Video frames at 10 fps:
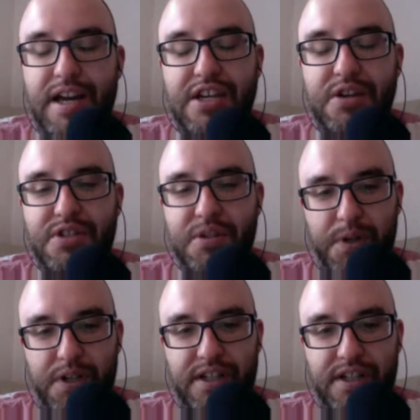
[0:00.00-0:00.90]
He used to
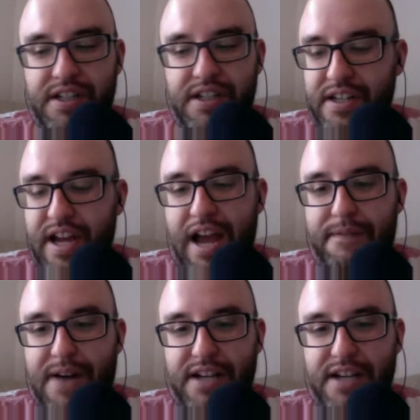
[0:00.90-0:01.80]
work
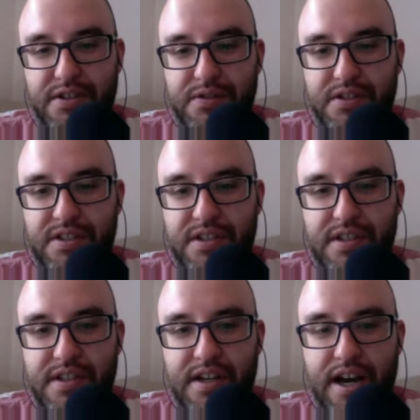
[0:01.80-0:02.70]
at Fox News
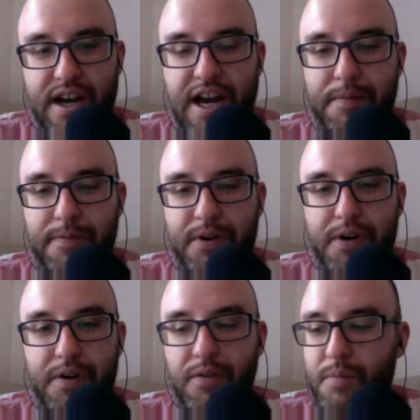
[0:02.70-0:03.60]

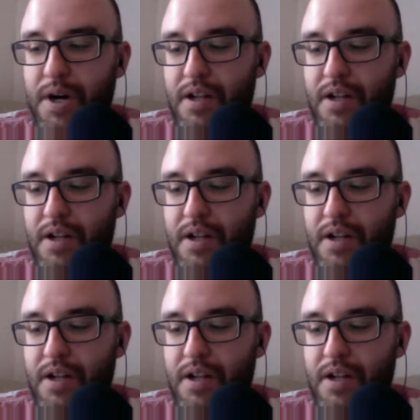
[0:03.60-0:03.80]
for